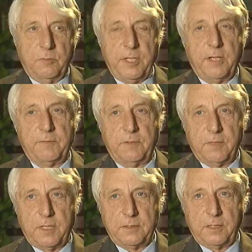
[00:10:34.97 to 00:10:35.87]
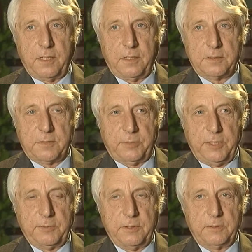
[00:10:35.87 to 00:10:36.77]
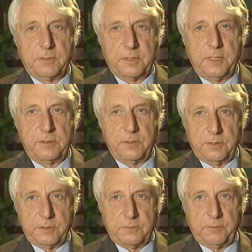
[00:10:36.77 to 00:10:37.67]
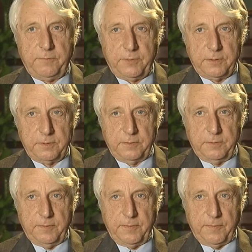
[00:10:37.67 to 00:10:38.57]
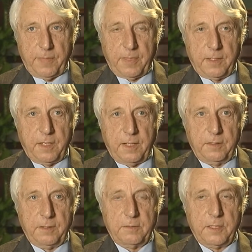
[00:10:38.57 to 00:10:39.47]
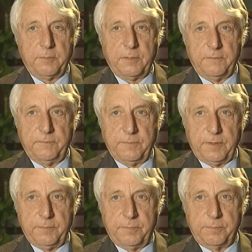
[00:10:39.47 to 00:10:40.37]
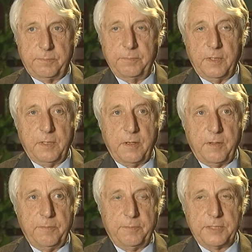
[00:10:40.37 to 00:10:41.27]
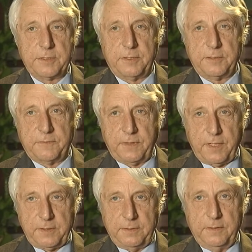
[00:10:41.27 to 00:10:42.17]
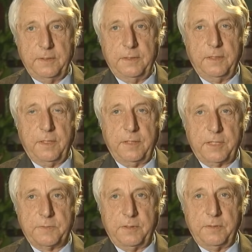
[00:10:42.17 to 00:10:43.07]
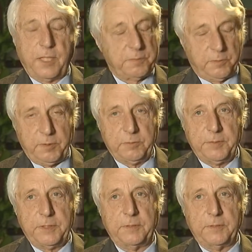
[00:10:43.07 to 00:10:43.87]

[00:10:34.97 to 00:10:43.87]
We have the right to go to the Supreme Court to seek judicial review, and there are a number of uh, uh, precedents for that. And you will do that? What, and that's what we will be